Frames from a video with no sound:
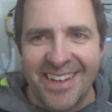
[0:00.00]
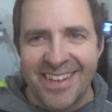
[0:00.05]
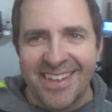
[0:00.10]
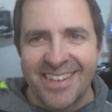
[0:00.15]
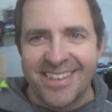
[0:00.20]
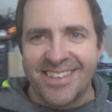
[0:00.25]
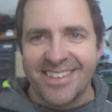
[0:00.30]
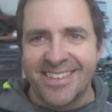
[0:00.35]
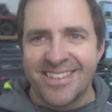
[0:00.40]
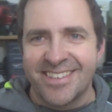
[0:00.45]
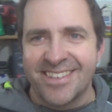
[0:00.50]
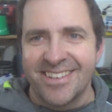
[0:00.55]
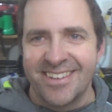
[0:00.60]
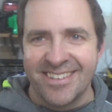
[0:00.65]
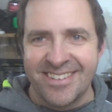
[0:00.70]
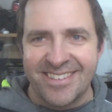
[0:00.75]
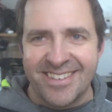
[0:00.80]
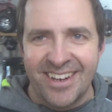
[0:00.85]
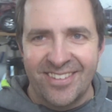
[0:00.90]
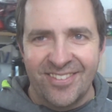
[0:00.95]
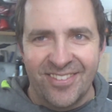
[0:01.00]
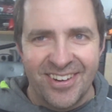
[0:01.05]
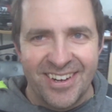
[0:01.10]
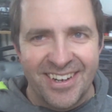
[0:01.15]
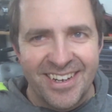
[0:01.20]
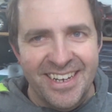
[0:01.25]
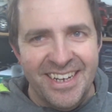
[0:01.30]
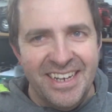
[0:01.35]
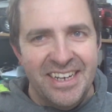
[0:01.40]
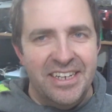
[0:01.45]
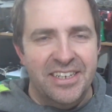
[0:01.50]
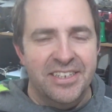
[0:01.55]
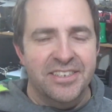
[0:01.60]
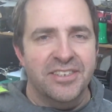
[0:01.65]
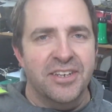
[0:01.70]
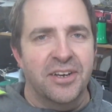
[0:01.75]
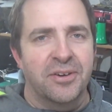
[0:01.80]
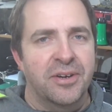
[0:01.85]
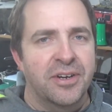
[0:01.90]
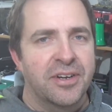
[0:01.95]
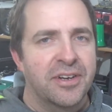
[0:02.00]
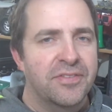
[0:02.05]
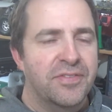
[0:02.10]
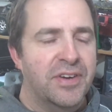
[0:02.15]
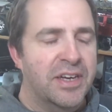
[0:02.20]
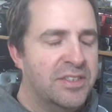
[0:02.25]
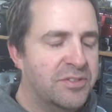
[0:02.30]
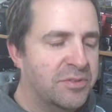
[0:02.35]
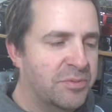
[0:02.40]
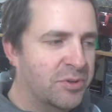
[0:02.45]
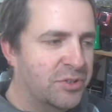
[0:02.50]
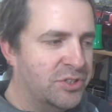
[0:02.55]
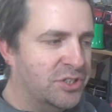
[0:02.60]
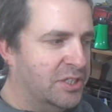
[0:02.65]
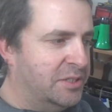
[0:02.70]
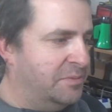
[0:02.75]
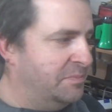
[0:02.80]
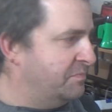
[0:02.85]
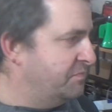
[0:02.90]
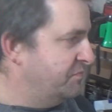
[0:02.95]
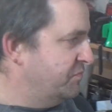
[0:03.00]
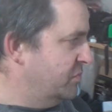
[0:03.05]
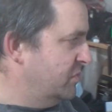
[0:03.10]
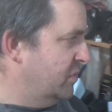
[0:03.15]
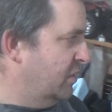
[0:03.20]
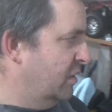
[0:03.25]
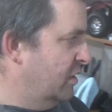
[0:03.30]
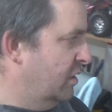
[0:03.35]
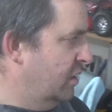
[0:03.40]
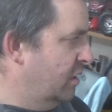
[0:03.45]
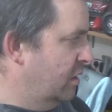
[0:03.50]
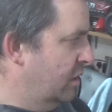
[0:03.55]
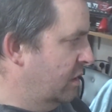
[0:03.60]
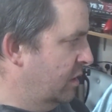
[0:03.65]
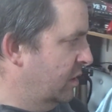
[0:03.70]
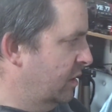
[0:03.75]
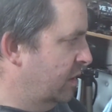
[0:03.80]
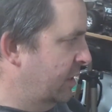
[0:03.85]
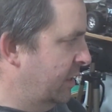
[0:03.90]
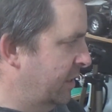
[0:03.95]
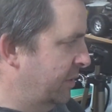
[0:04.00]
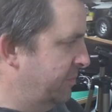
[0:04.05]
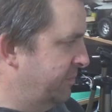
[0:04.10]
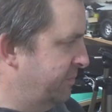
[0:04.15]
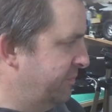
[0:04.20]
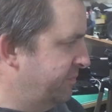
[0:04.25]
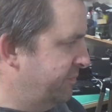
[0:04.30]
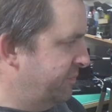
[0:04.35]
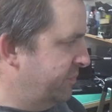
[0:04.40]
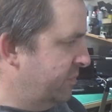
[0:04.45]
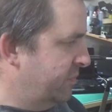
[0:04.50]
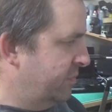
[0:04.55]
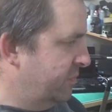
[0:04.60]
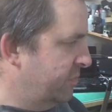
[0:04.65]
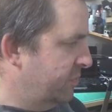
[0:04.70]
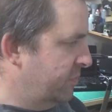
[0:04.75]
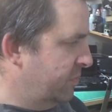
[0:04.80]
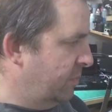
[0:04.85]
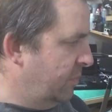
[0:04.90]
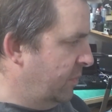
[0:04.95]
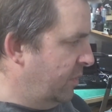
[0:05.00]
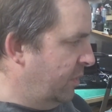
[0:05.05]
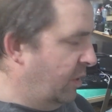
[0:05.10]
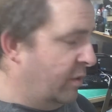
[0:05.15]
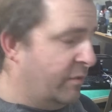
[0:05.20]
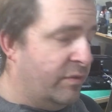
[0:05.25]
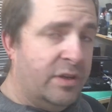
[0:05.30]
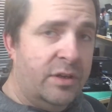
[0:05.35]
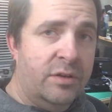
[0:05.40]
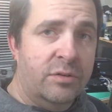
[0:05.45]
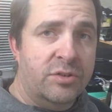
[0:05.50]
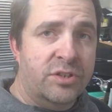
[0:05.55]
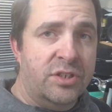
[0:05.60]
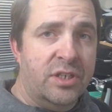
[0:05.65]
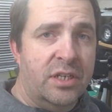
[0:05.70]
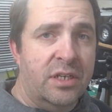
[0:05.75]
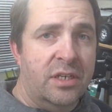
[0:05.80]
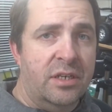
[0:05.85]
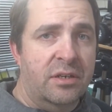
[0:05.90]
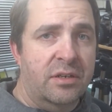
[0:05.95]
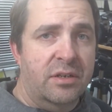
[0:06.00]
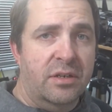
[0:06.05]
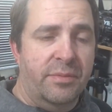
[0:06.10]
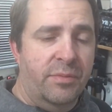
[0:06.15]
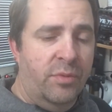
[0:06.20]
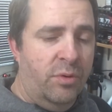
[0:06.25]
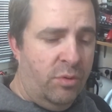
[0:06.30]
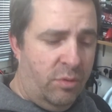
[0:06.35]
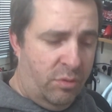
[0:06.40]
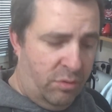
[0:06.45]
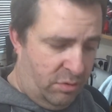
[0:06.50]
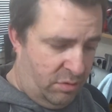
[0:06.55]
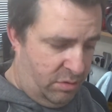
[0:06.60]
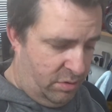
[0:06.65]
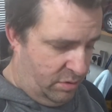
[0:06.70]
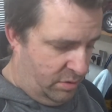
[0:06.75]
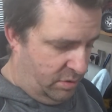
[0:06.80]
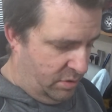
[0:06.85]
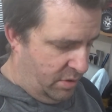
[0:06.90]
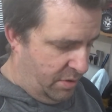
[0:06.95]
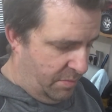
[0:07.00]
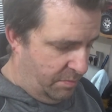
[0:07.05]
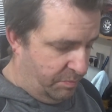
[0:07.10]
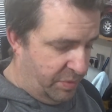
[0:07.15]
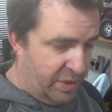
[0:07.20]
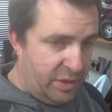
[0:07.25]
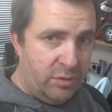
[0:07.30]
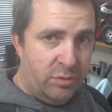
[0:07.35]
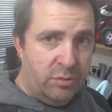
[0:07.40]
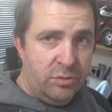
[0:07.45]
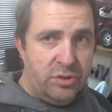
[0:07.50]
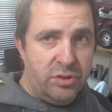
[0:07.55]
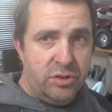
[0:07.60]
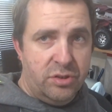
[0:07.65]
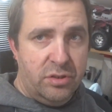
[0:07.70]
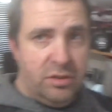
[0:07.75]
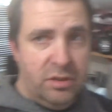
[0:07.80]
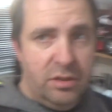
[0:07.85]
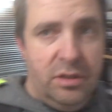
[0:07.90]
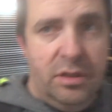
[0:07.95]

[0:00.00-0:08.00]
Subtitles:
Just lights out. So thanks for watching. Hopefully you'll see more builds.